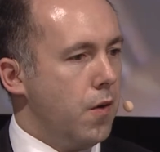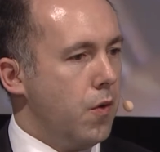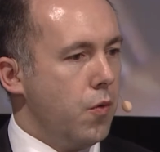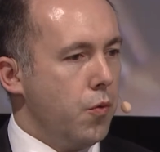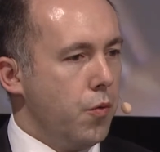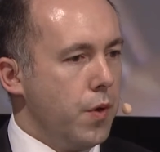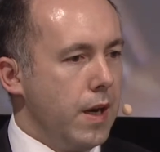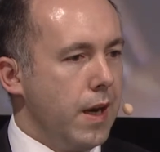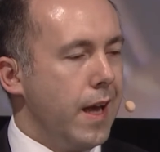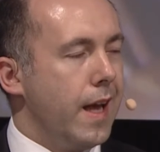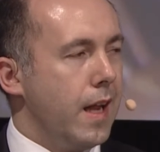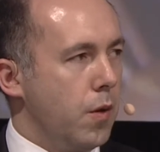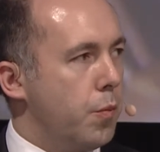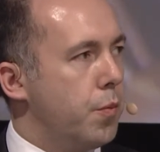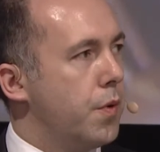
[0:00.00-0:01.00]
will
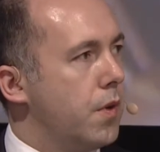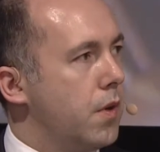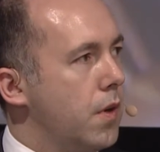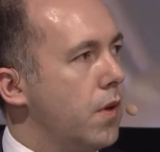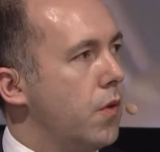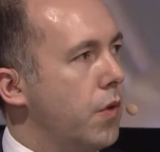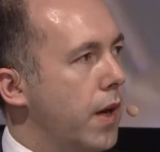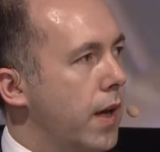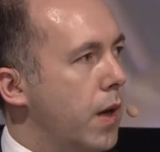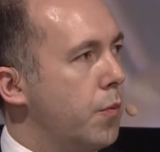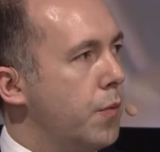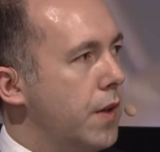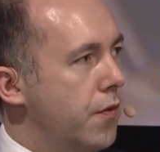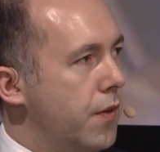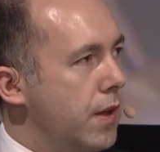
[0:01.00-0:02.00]
help
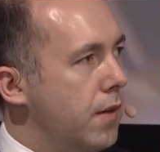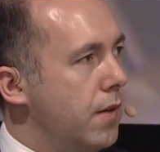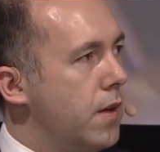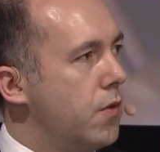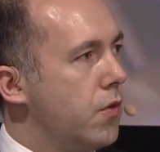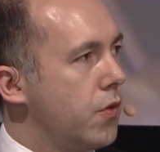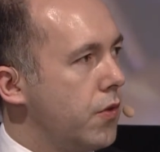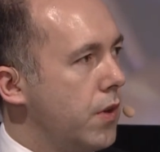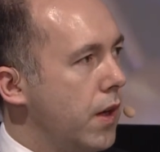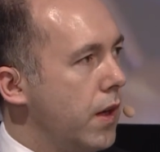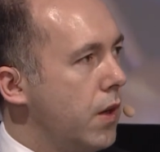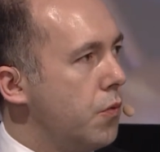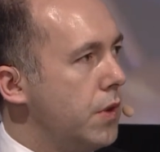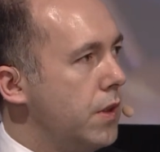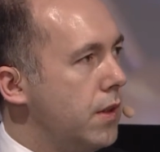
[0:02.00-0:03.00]
definitely sourcing
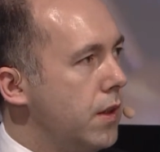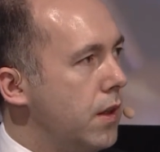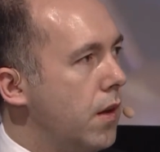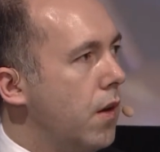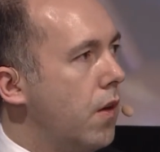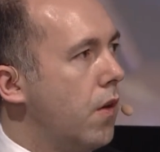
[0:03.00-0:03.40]
liquidity